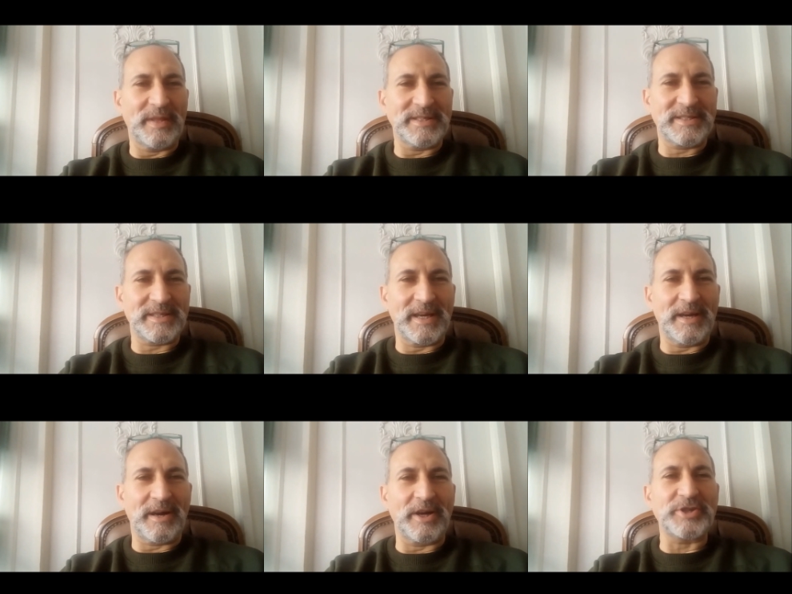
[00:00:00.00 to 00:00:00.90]
on
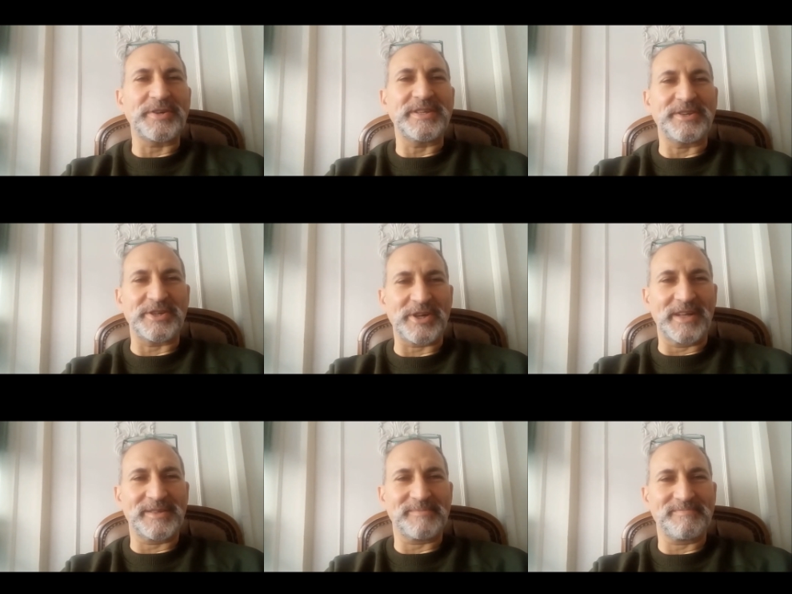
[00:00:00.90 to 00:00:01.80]
this archery trick
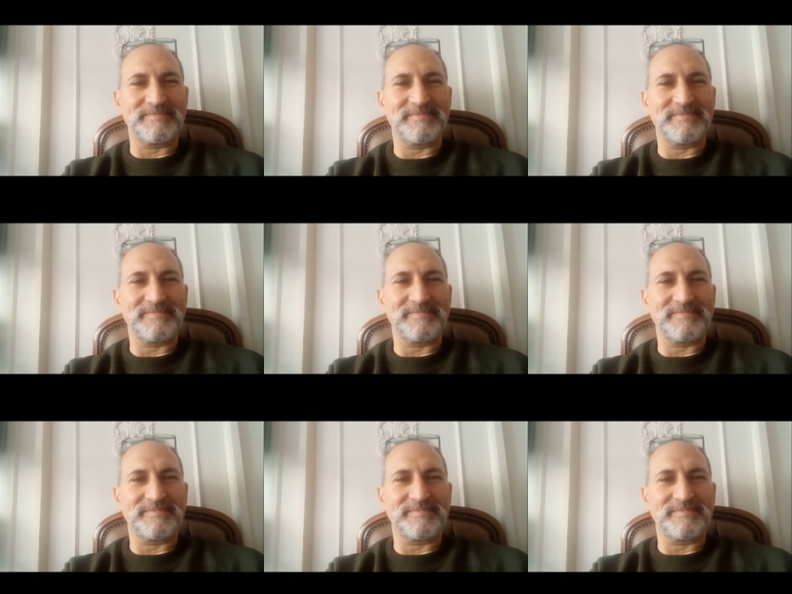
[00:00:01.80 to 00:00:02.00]
shot.